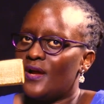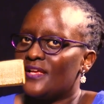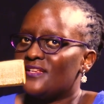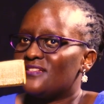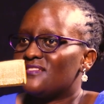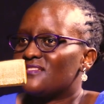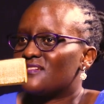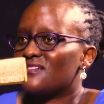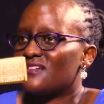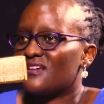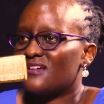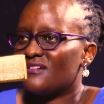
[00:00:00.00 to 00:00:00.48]

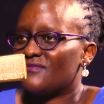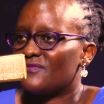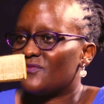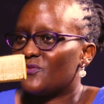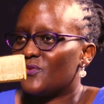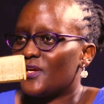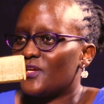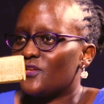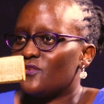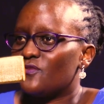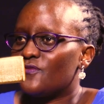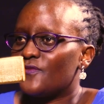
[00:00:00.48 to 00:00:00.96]

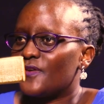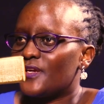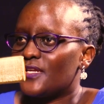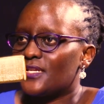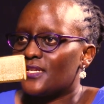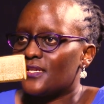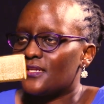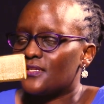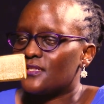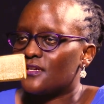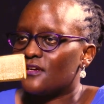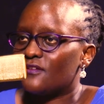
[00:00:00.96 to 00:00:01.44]
are you
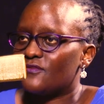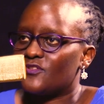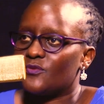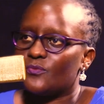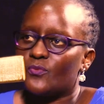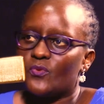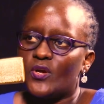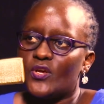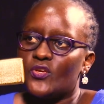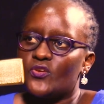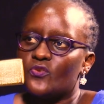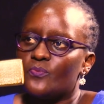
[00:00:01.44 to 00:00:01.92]
finding it
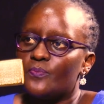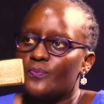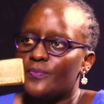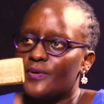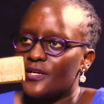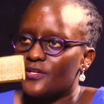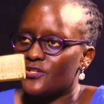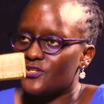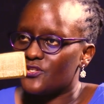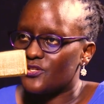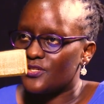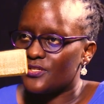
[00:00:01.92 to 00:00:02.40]
comfortable? Why are you
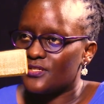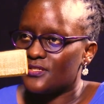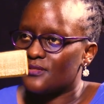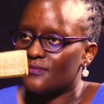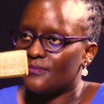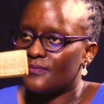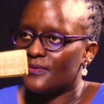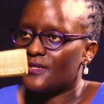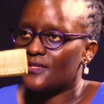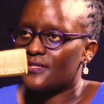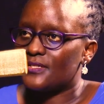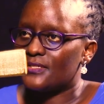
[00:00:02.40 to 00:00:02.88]
passionate
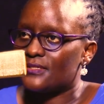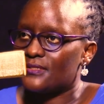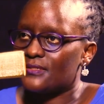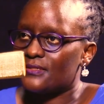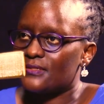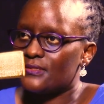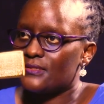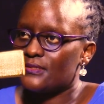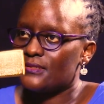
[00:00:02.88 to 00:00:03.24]
about it?